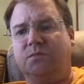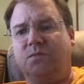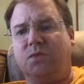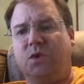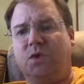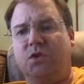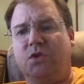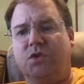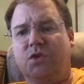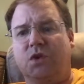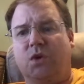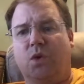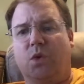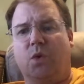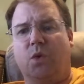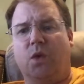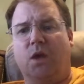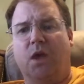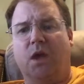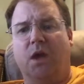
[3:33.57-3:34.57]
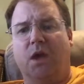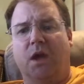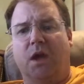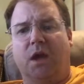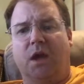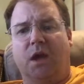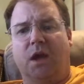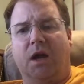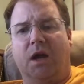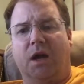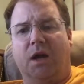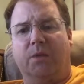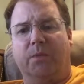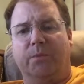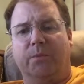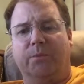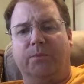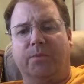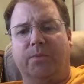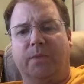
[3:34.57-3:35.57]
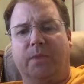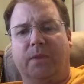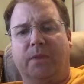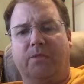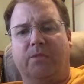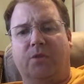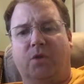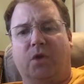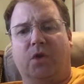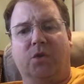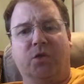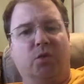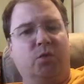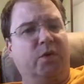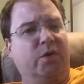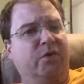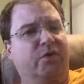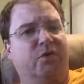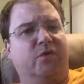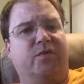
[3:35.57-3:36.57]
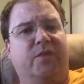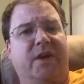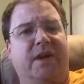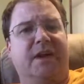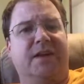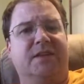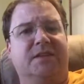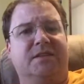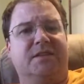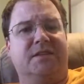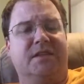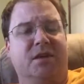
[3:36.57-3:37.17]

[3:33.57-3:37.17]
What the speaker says: So for all you Windsor fans that